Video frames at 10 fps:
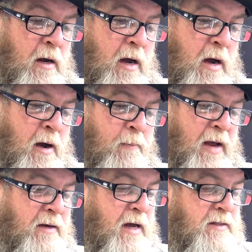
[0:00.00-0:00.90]

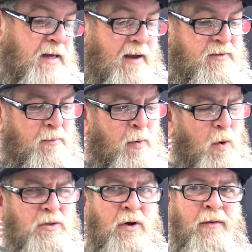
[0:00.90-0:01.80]
It does have some
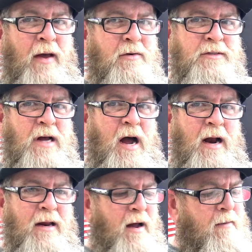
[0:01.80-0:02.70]
ports on the other
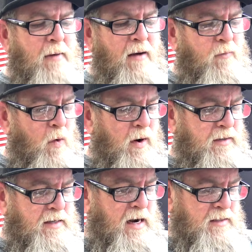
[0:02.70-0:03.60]
side, and I've wanted
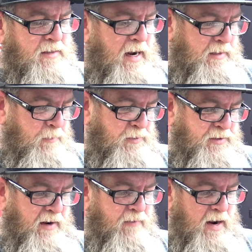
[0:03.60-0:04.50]
to contact them to
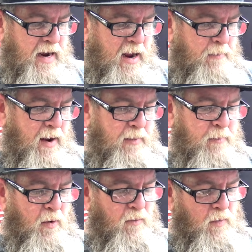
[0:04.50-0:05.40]
see if I can't maybe
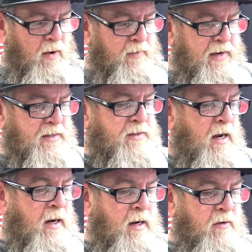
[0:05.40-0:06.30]
move one of these
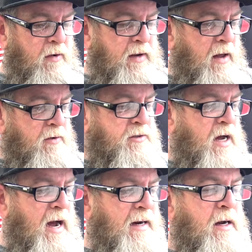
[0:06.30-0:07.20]
to the other
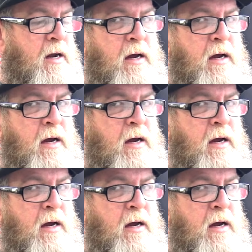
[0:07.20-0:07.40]
side.